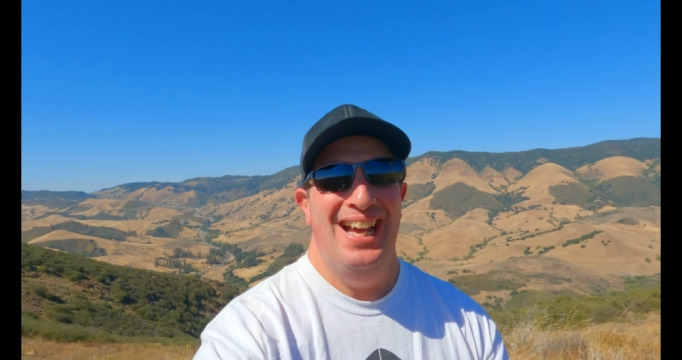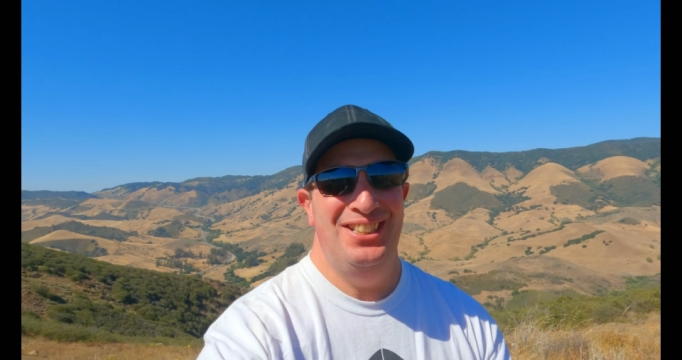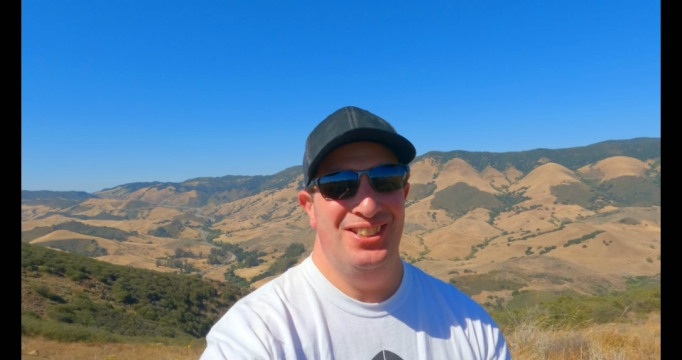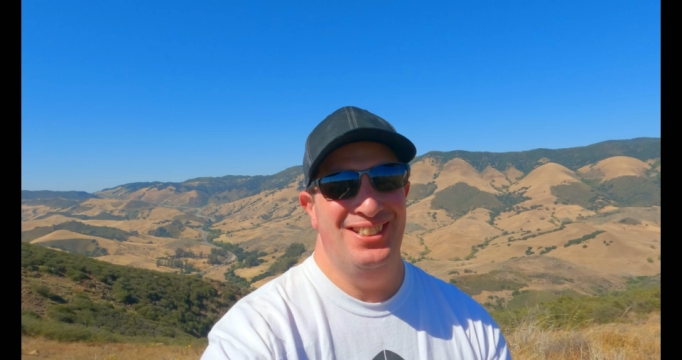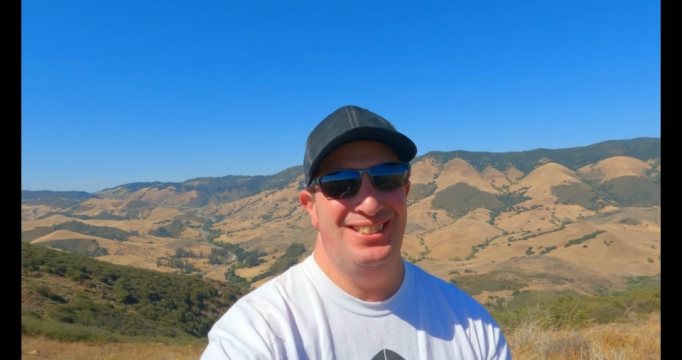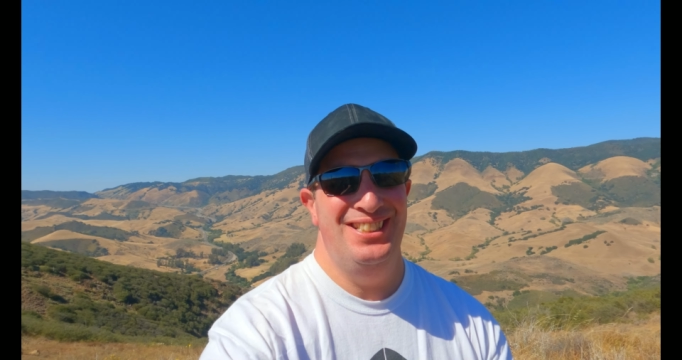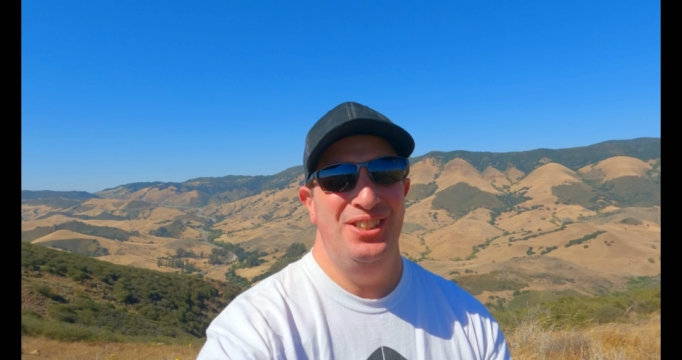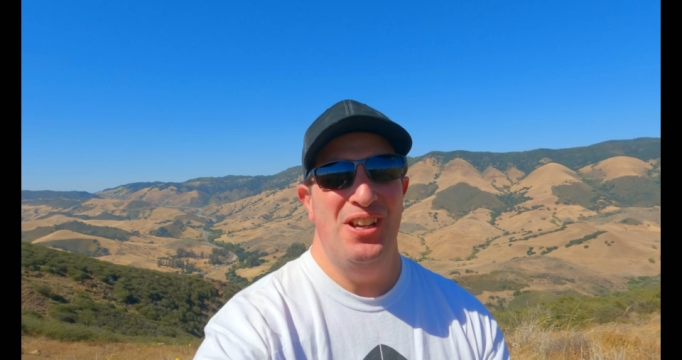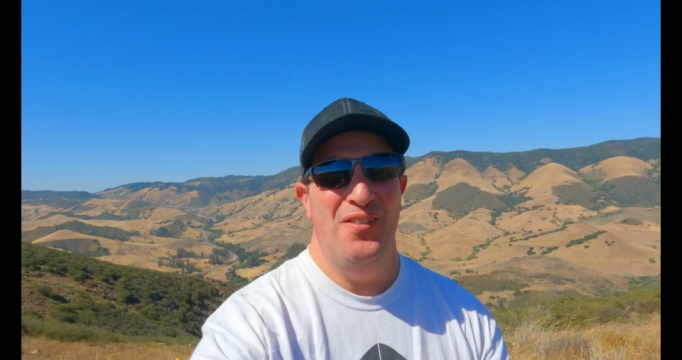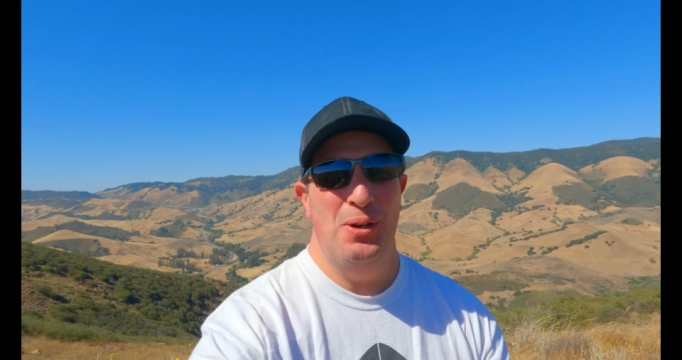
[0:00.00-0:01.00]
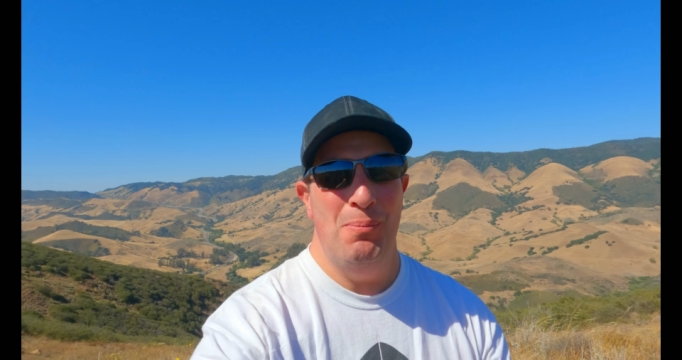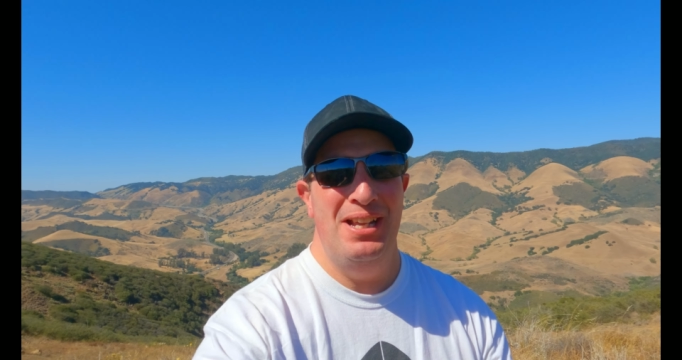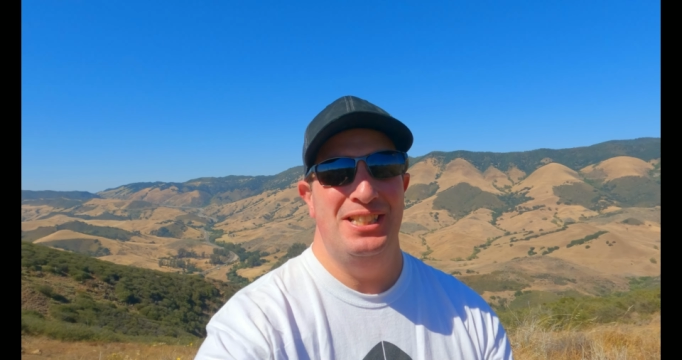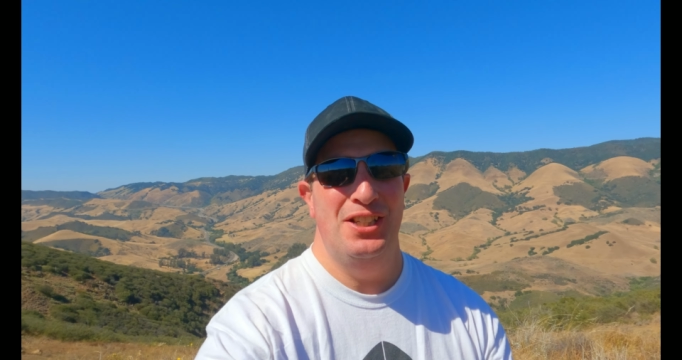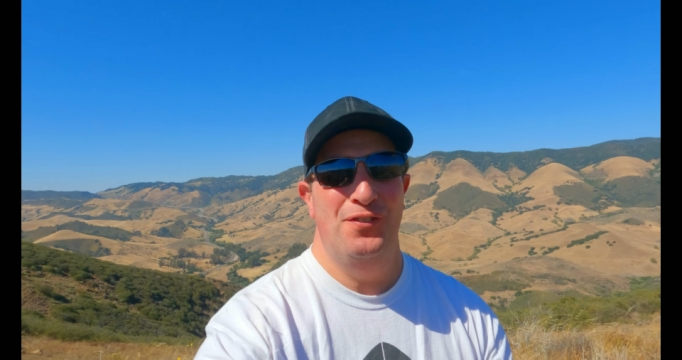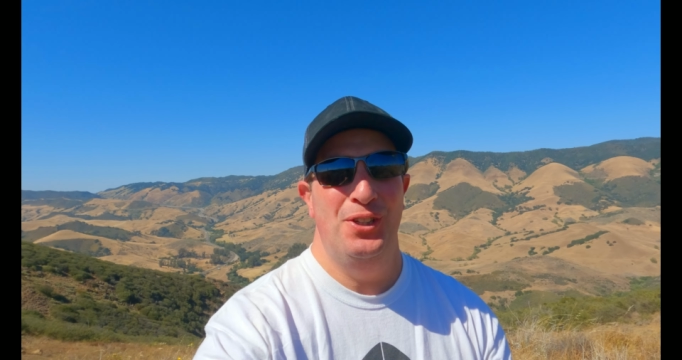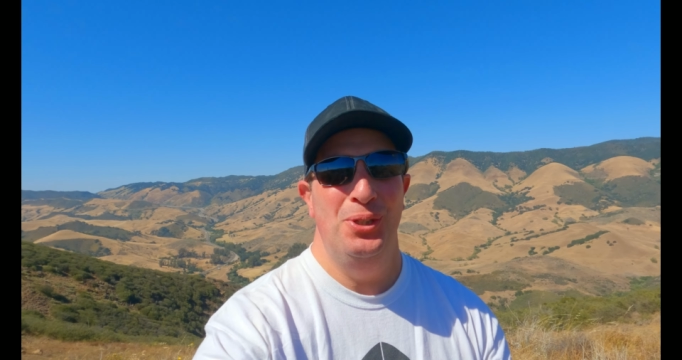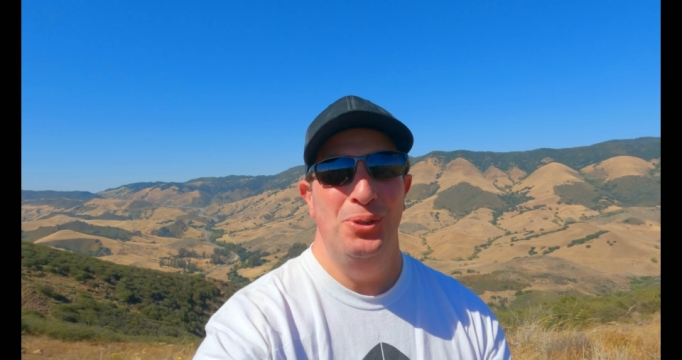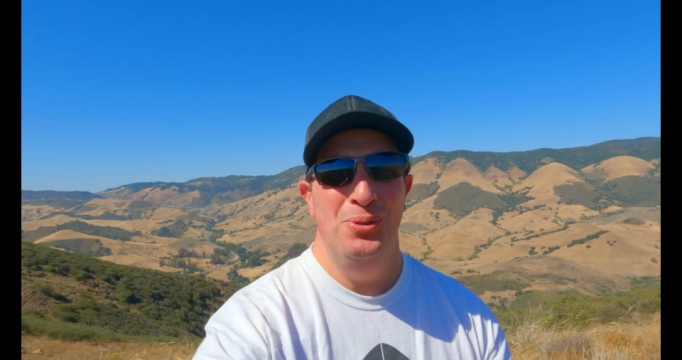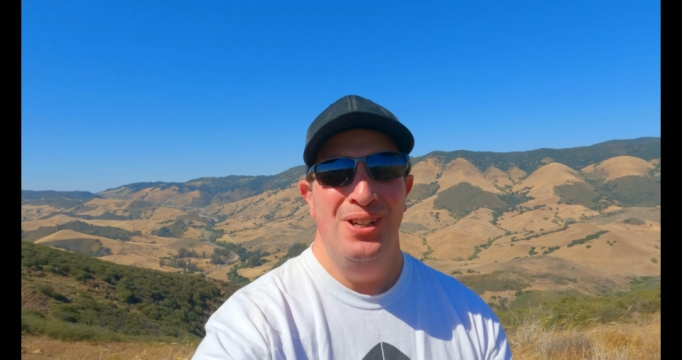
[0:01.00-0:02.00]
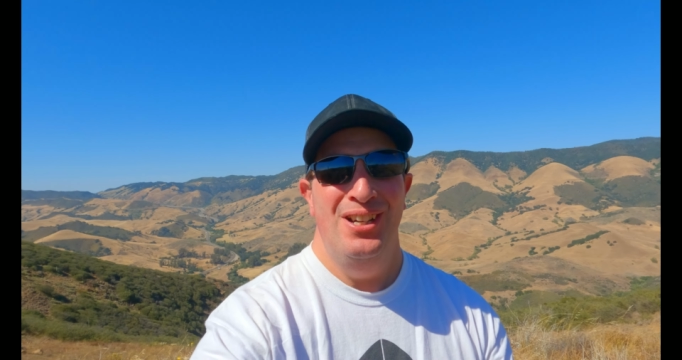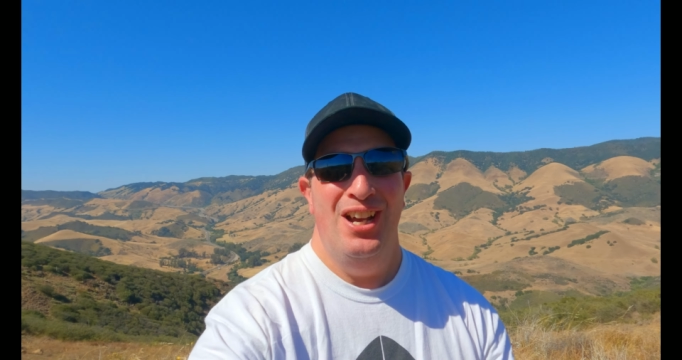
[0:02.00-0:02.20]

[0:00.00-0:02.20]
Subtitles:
as you can see, you have an amazing view